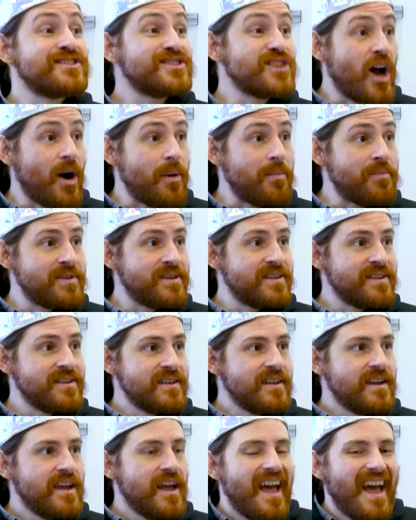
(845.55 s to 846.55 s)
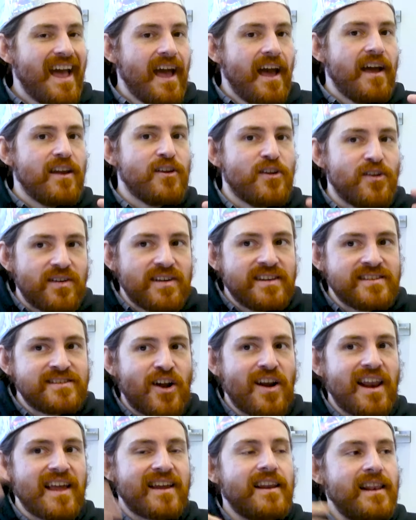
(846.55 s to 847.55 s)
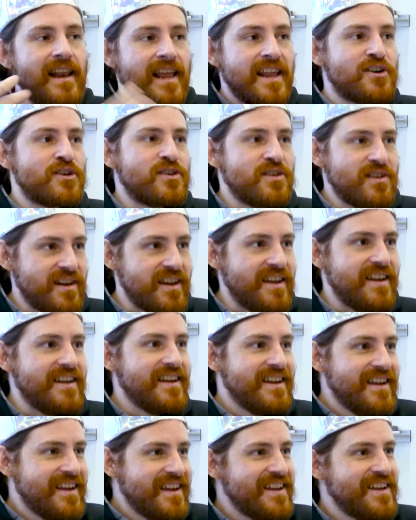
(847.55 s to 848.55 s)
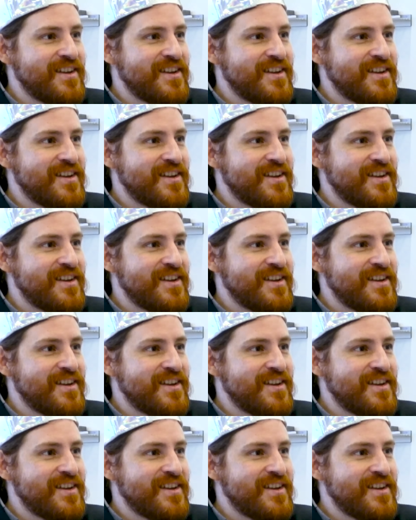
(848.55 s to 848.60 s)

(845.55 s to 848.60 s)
stopped, you know, it's not like literally,